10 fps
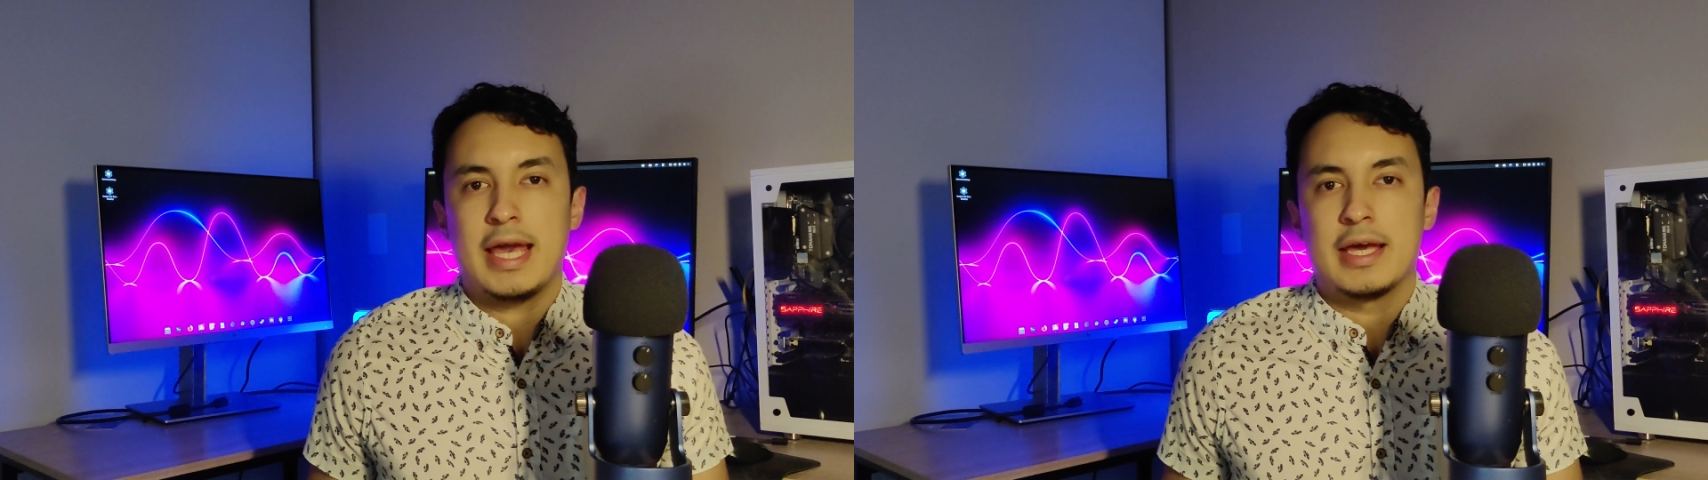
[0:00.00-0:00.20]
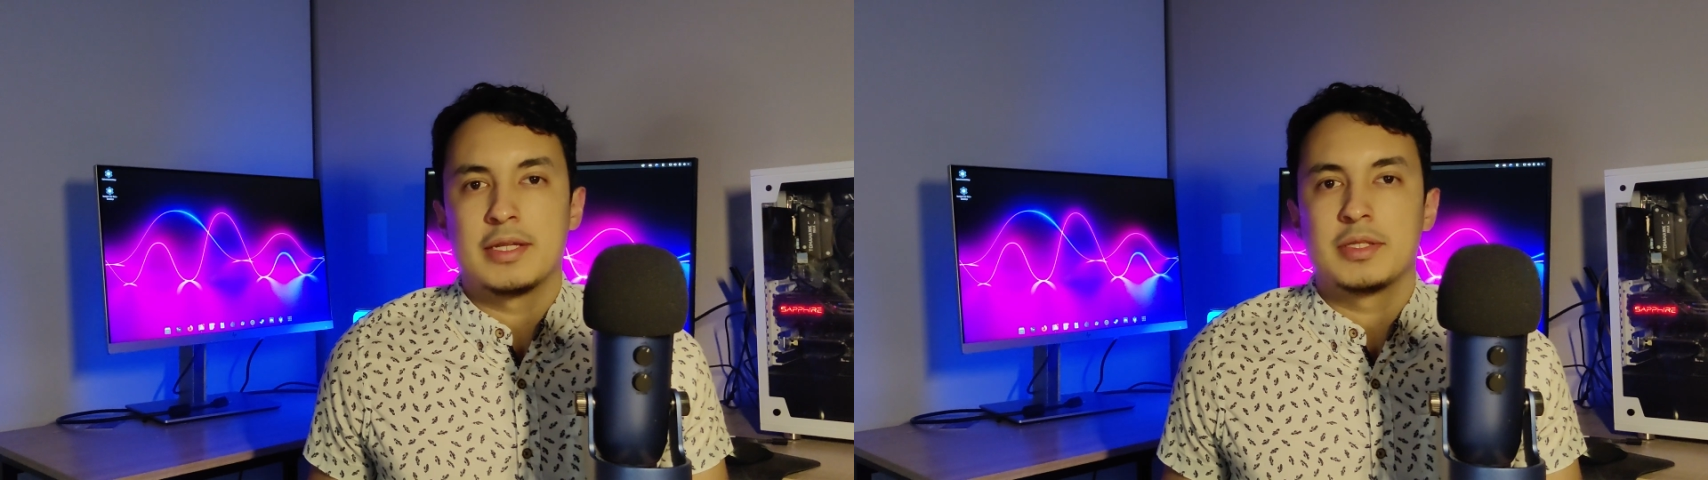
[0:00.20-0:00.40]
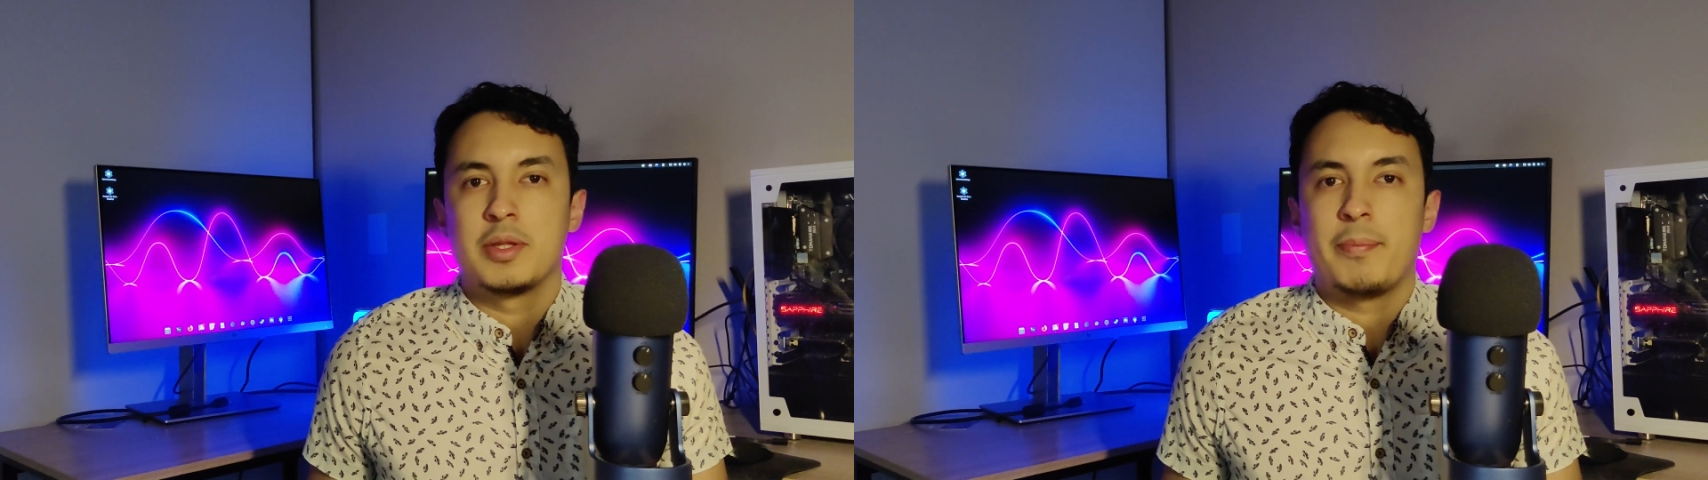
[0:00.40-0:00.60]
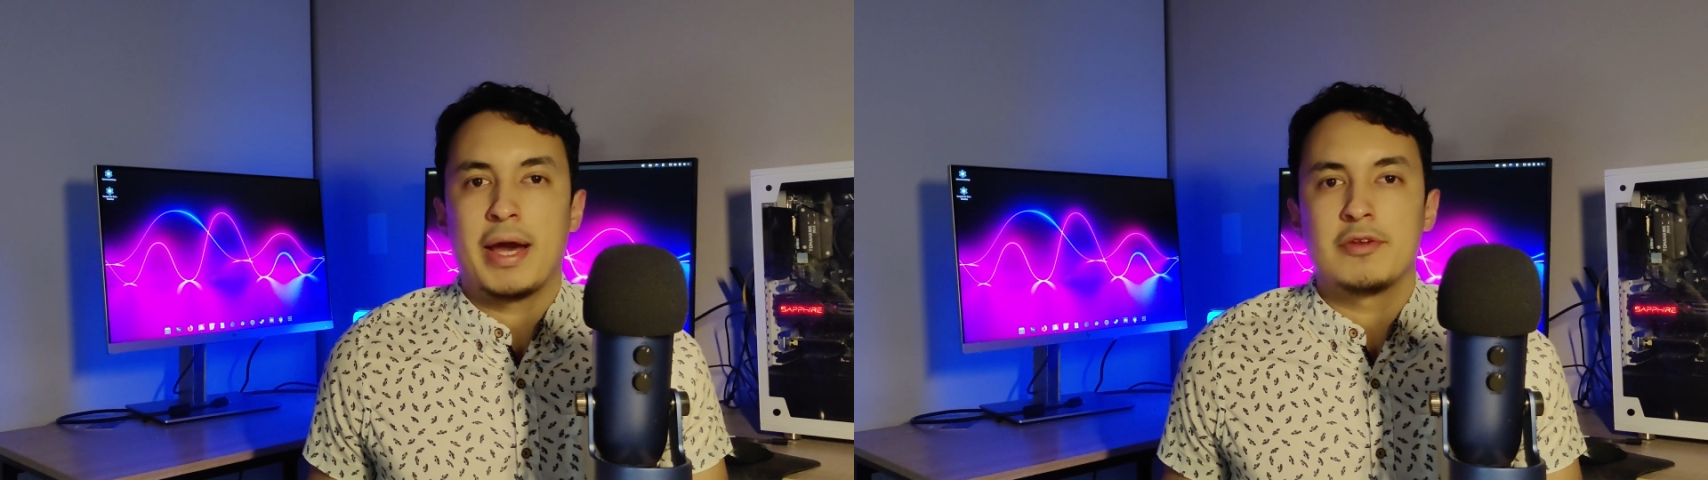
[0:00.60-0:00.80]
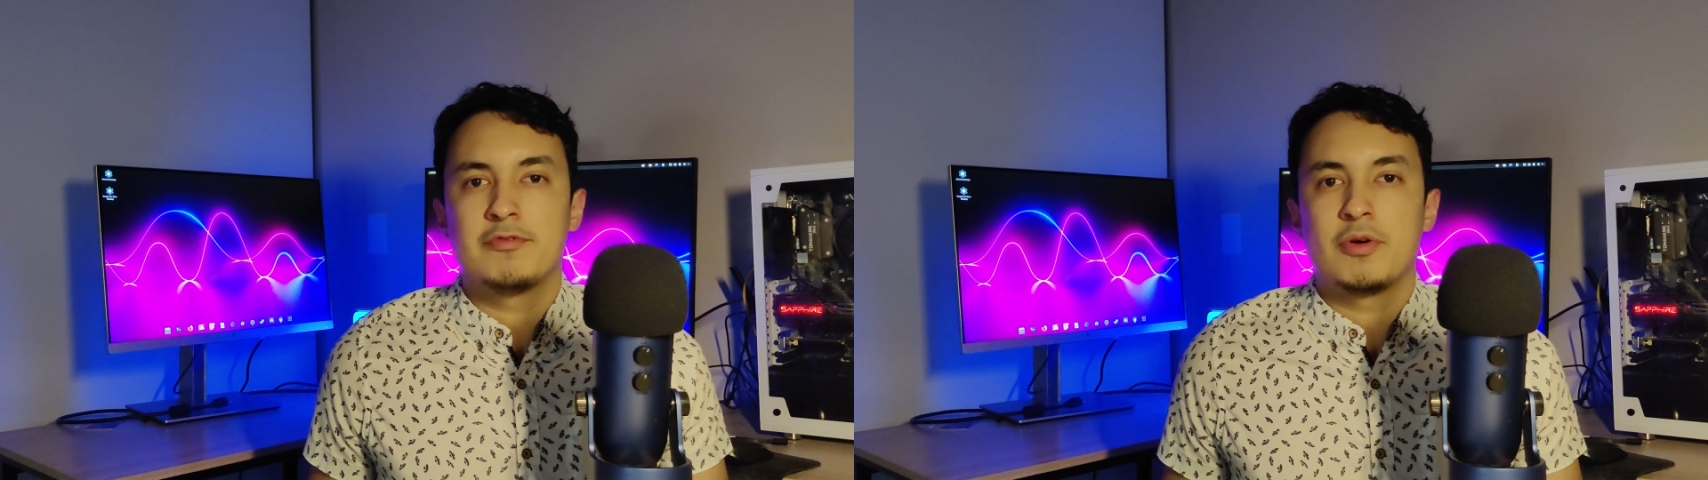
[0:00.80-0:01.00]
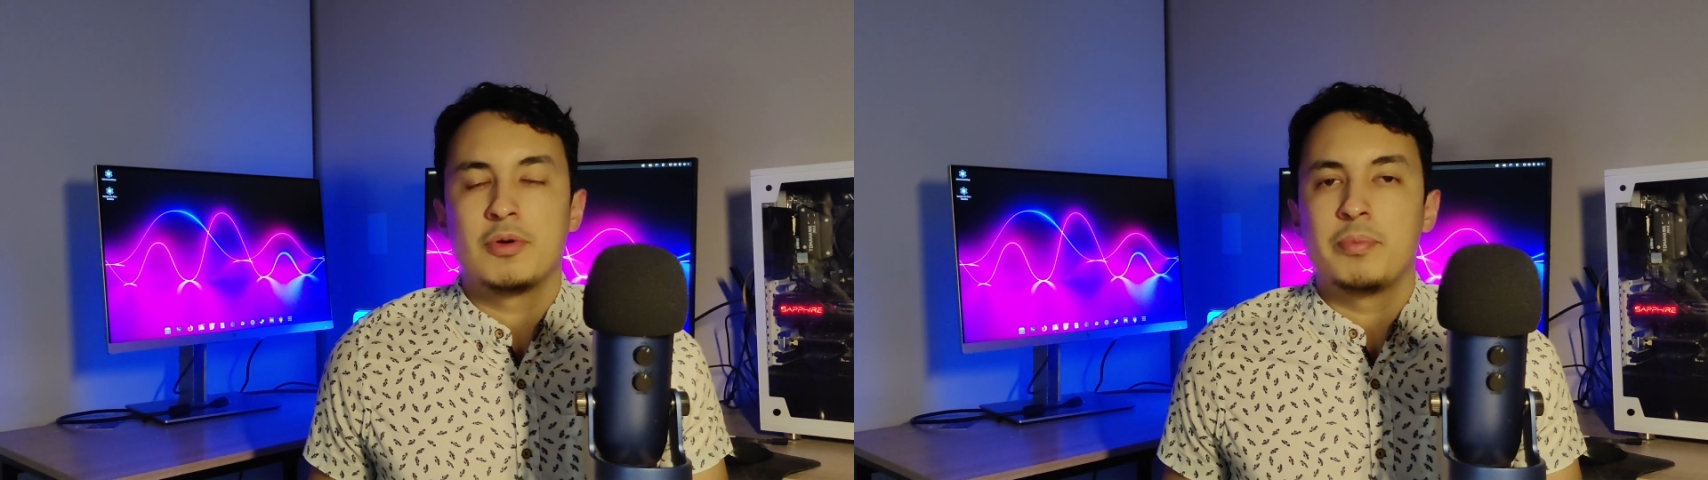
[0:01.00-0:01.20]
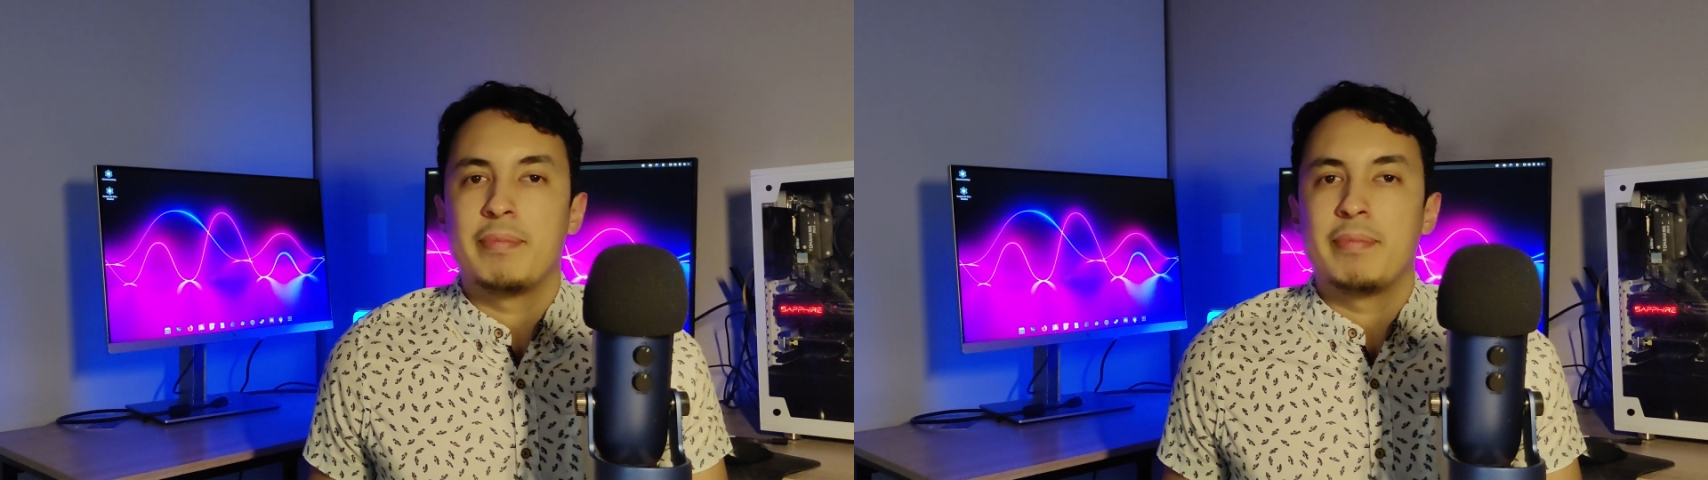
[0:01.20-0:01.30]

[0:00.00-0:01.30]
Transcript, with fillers: at the PinePhone